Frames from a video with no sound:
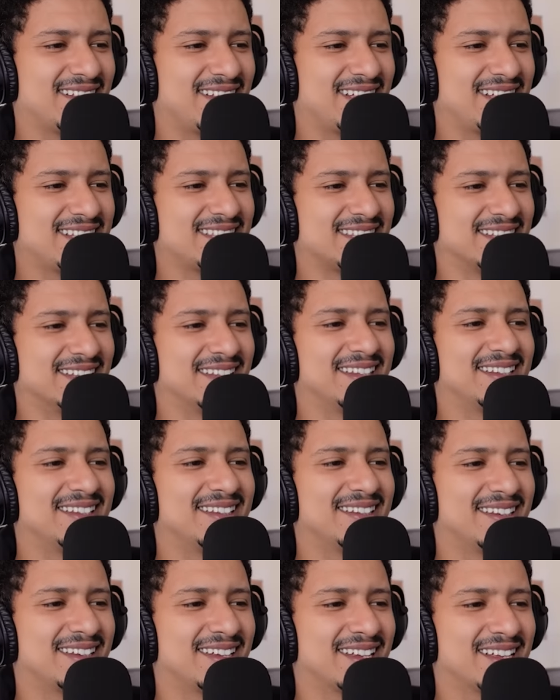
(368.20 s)
Listen,
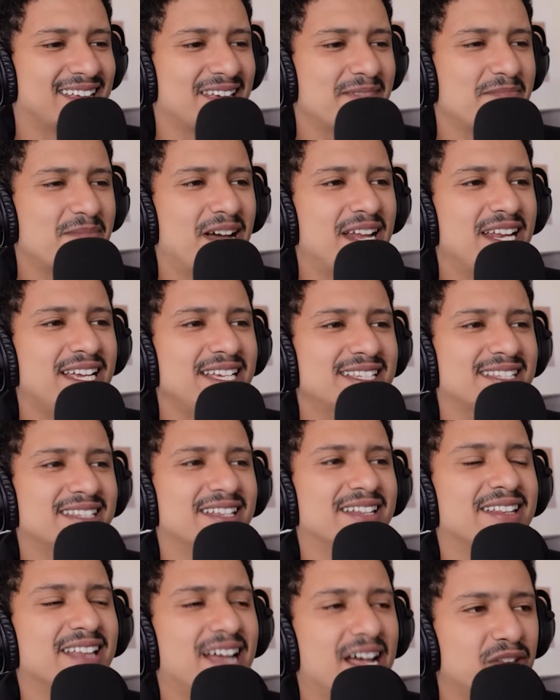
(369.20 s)
Kimberly is
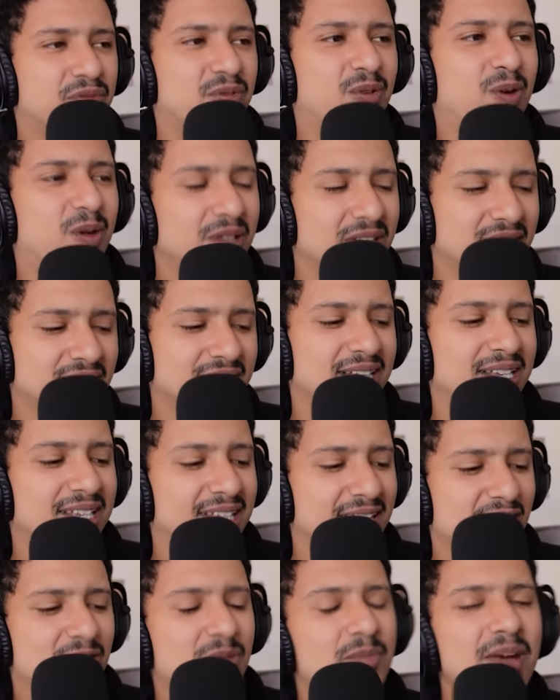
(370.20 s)
not at fault.
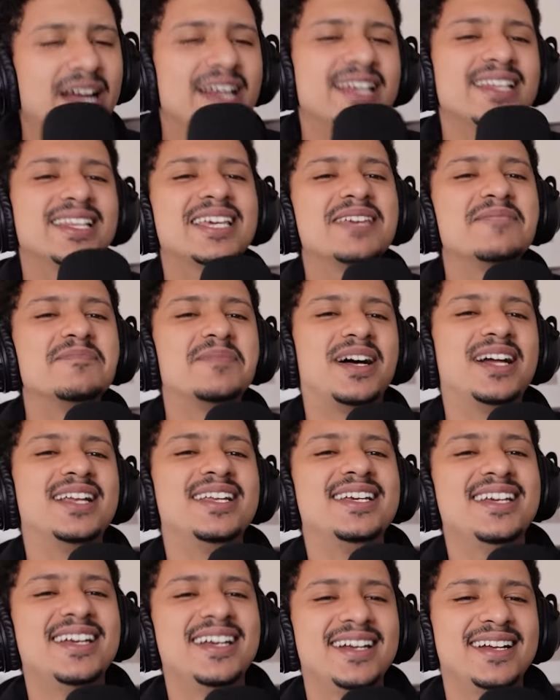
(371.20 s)
You married
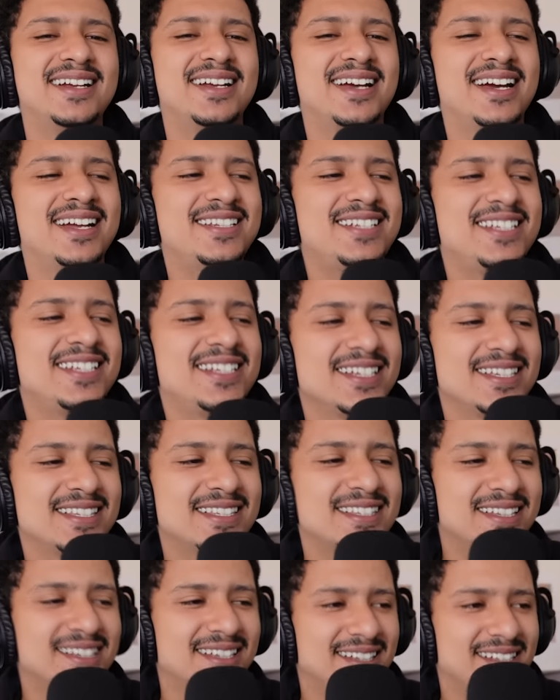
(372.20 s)
Kimberly, and she's
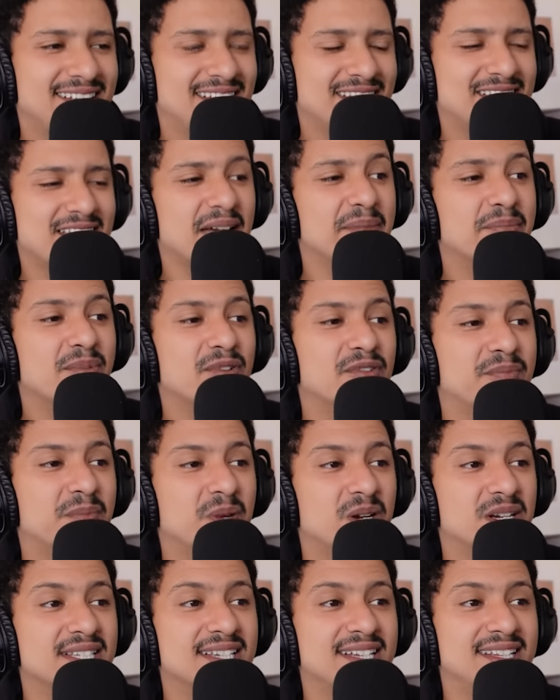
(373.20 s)
just the type of
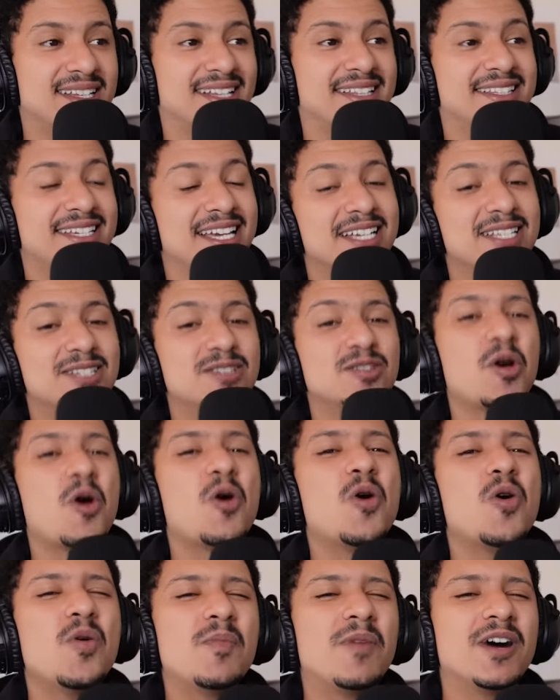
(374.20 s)
person that takes
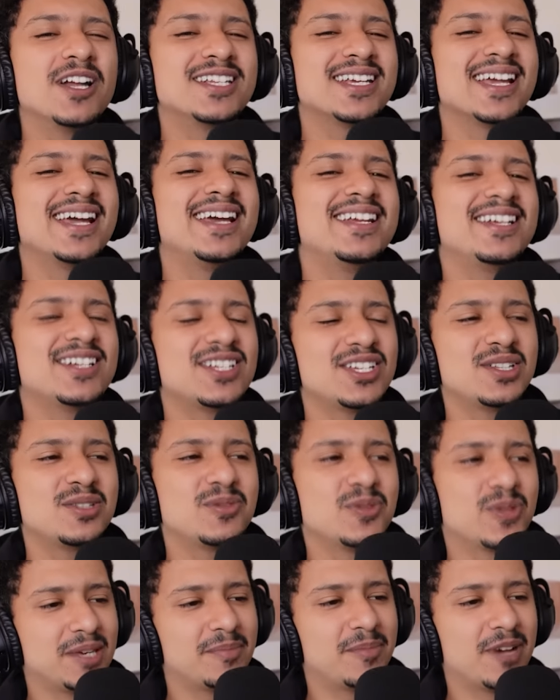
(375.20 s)
so much energy
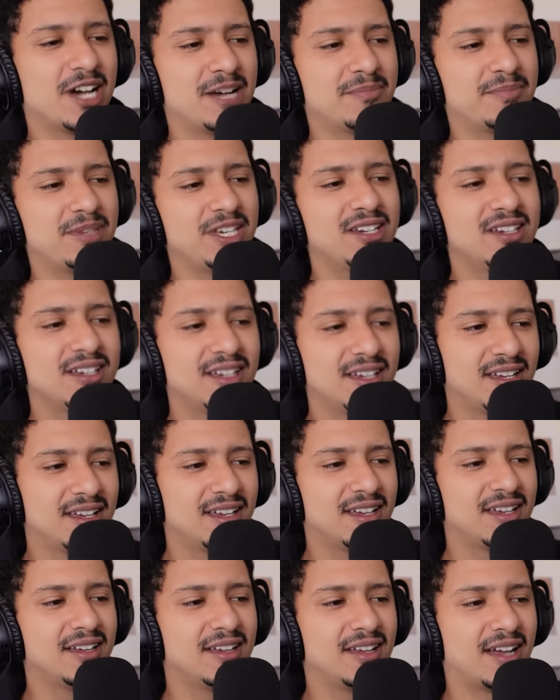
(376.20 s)
to keep happy.
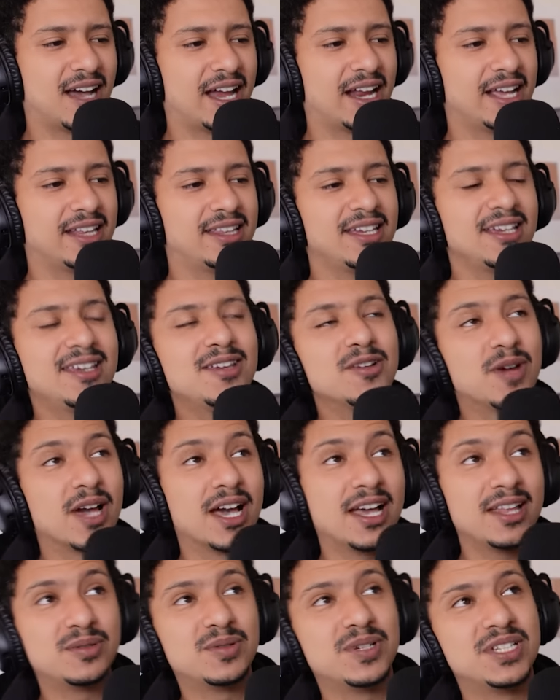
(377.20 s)
And I think you
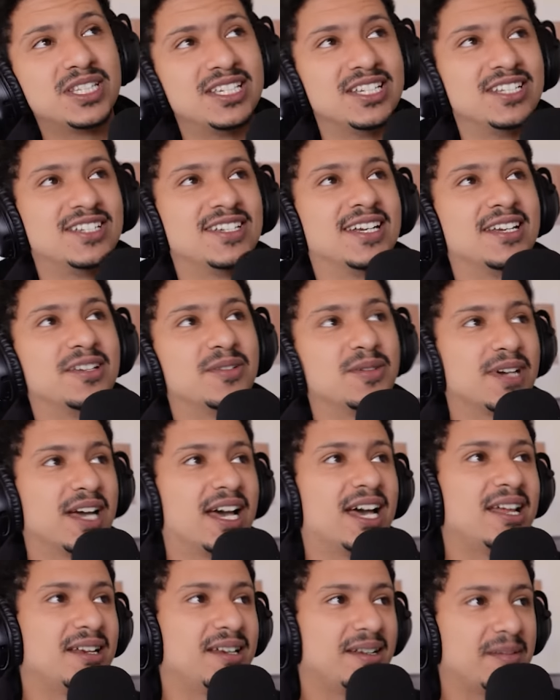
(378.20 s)
can do it, TJ. You
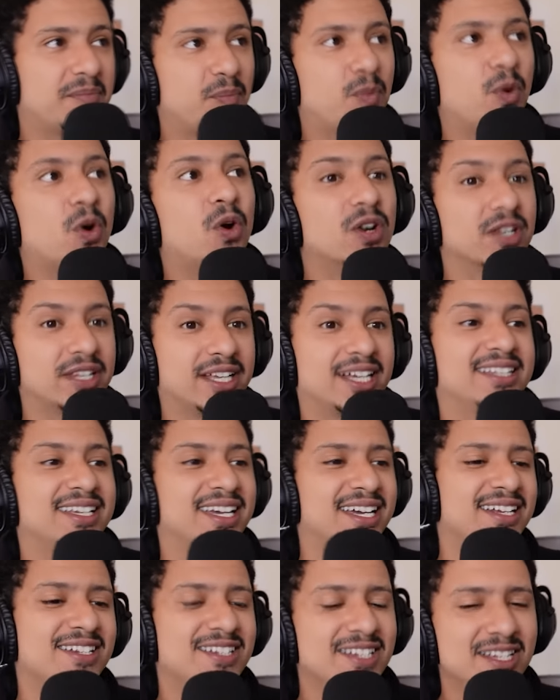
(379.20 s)
can pour that
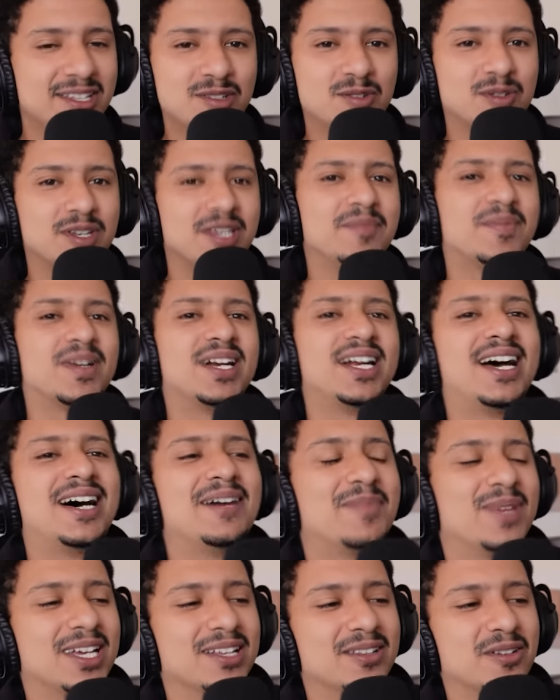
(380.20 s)
energy to keep her
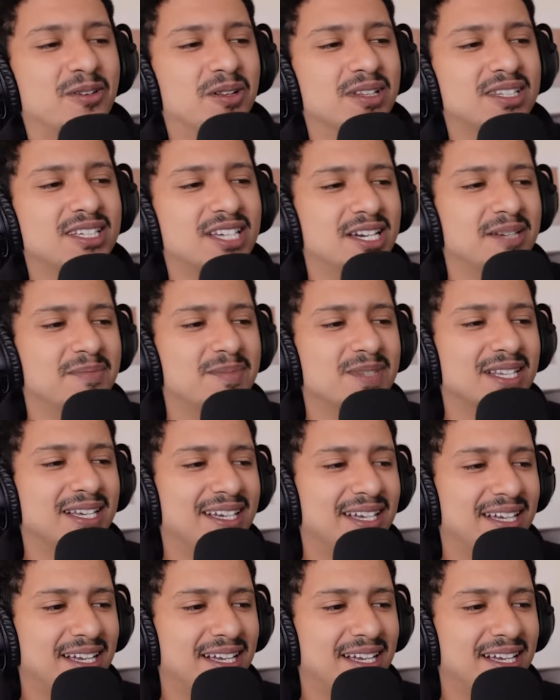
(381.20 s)
happy at all times.